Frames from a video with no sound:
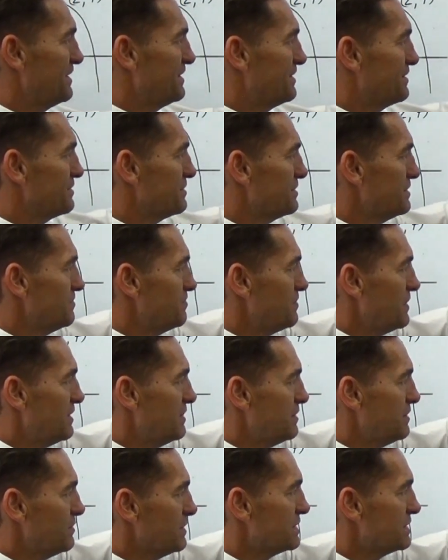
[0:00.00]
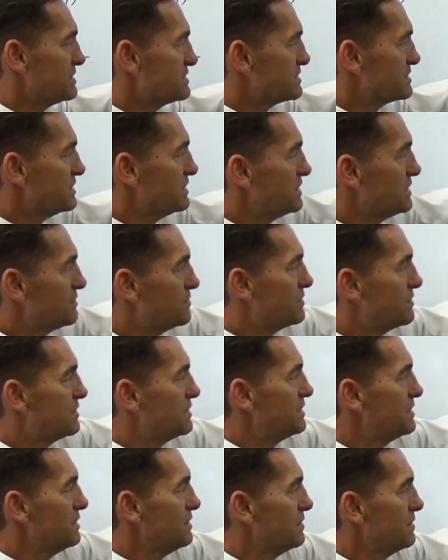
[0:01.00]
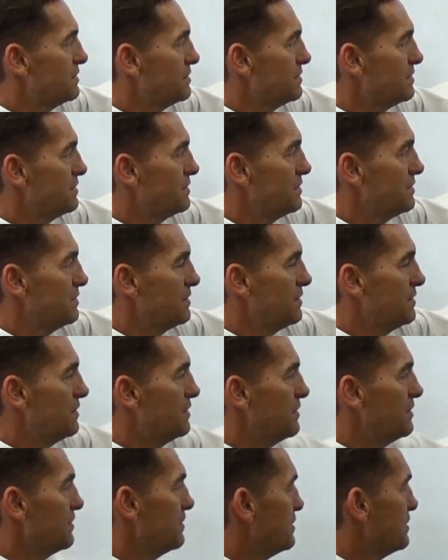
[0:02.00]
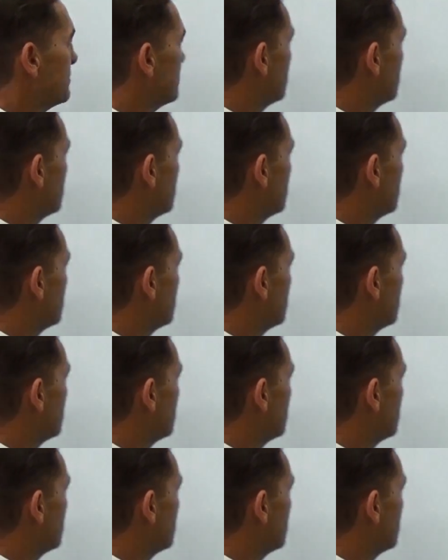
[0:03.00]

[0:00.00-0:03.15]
Okay, and then we're going to take away that